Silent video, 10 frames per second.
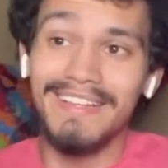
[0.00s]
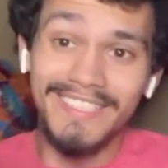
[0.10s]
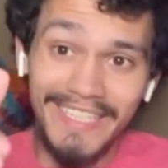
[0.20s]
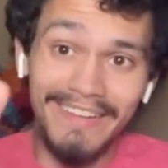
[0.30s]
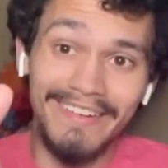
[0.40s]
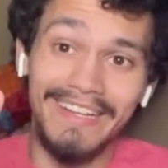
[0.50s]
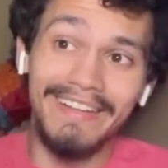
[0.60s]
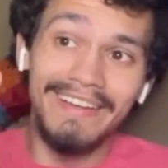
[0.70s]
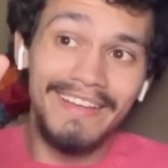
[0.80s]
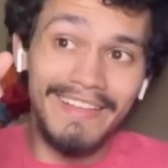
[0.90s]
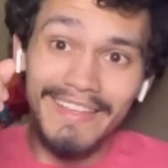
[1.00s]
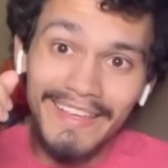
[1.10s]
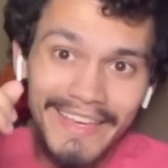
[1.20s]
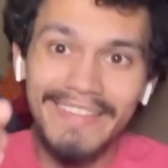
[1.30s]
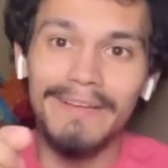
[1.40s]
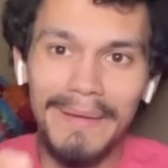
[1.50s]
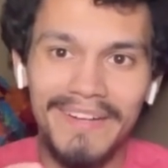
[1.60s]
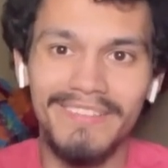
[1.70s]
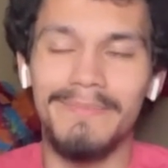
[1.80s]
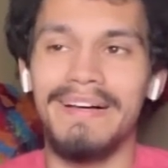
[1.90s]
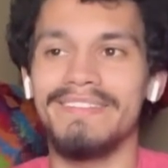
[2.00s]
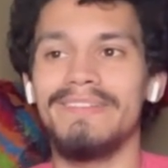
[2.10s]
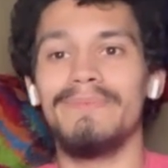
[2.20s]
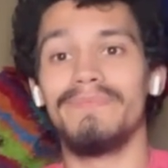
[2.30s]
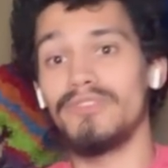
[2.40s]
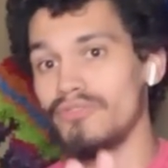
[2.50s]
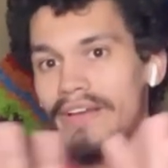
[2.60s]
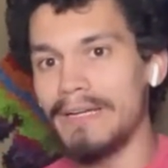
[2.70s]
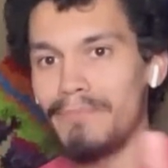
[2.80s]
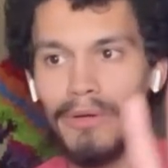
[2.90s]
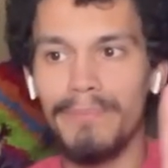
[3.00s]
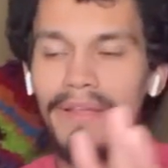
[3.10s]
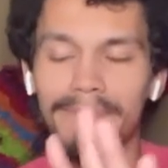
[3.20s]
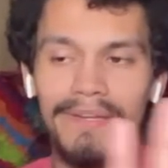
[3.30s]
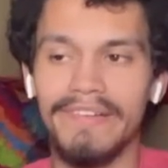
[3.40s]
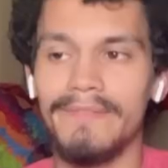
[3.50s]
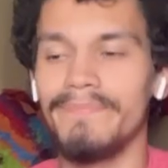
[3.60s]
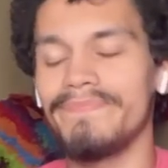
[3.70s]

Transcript: Jiren is a better Zamasu. Straight up point blank period.